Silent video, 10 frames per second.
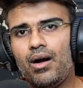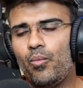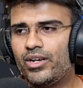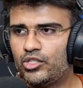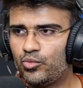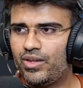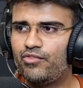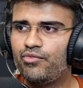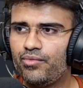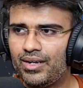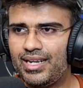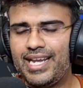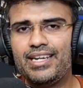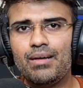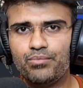once we've
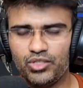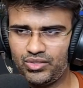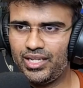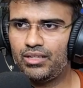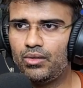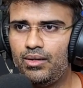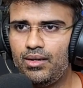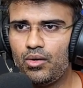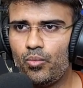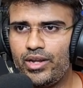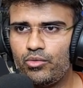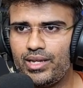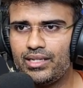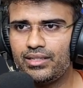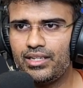cleaned up the signal, when you
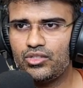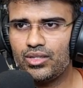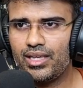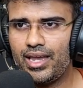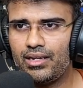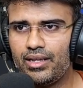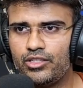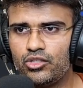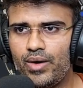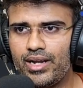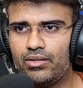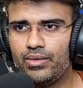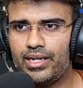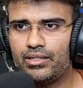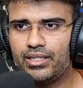increase the gain, it's going to
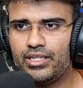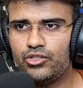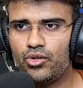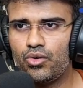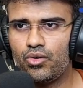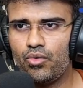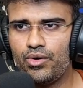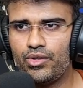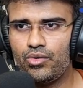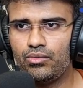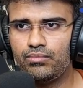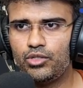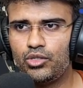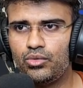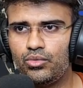increase your audio
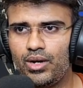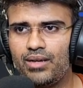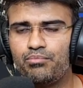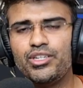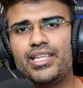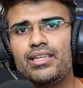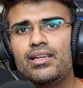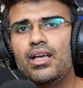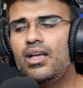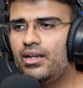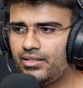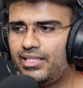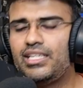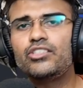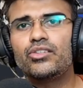to a pretty
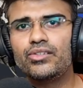decent